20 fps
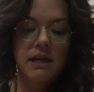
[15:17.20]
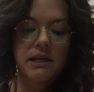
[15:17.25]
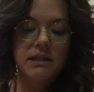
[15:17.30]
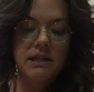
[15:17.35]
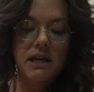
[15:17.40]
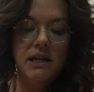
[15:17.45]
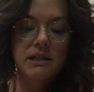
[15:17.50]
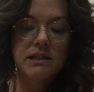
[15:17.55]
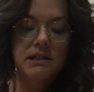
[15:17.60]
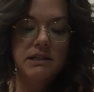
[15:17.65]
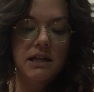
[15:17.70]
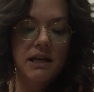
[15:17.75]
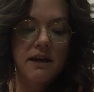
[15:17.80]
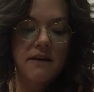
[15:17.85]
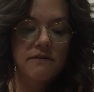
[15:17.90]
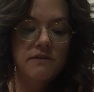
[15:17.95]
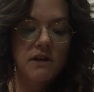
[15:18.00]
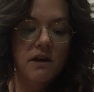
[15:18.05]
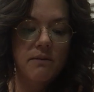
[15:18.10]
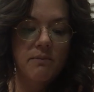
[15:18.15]
Dead
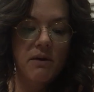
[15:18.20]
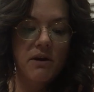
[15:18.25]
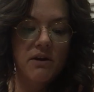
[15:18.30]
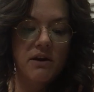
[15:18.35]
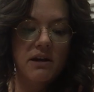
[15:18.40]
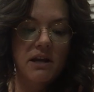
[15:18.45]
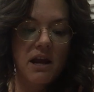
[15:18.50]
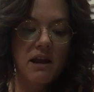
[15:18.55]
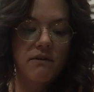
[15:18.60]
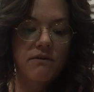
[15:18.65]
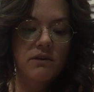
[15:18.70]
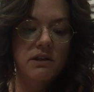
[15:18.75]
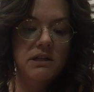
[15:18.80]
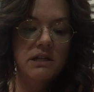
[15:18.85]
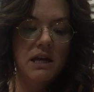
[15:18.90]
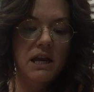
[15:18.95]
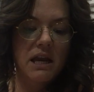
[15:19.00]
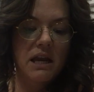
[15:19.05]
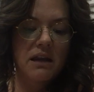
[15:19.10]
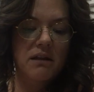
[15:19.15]
slaves are buried every
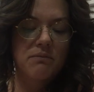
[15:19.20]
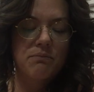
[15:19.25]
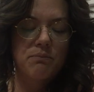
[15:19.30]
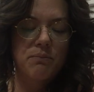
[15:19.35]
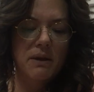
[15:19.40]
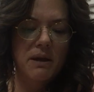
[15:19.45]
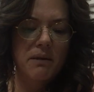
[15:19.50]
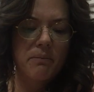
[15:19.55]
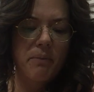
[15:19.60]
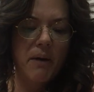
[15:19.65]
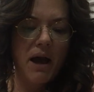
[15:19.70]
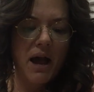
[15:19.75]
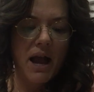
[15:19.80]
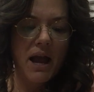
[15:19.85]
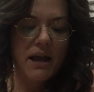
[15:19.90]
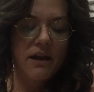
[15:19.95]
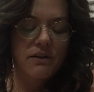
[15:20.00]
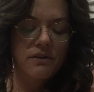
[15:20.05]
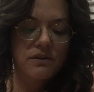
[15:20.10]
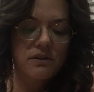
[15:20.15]
day in big
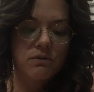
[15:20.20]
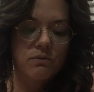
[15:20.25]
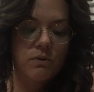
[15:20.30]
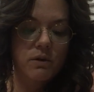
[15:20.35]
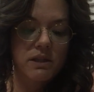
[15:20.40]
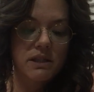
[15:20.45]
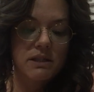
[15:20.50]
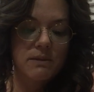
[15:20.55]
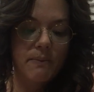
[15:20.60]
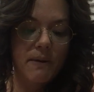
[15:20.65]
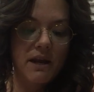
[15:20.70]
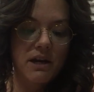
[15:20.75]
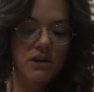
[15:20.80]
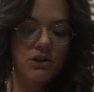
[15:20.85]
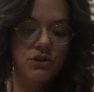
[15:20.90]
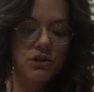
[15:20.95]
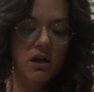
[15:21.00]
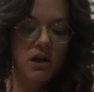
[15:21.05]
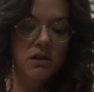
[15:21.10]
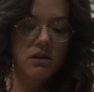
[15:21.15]
piles, one
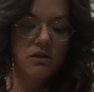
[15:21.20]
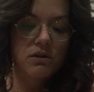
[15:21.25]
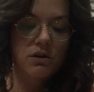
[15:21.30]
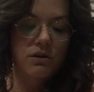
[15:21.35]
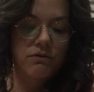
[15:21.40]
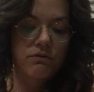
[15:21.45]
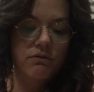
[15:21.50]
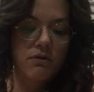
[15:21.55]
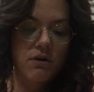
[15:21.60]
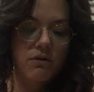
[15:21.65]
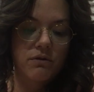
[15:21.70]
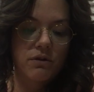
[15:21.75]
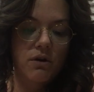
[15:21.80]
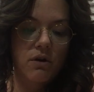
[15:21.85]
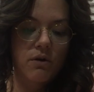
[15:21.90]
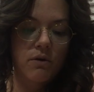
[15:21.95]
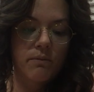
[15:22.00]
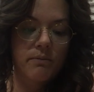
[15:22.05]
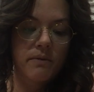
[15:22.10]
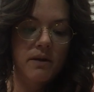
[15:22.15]
Spanish onlooker wrote
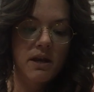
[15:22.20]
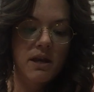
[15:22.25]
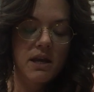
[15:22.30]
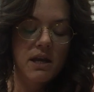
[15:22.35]
home.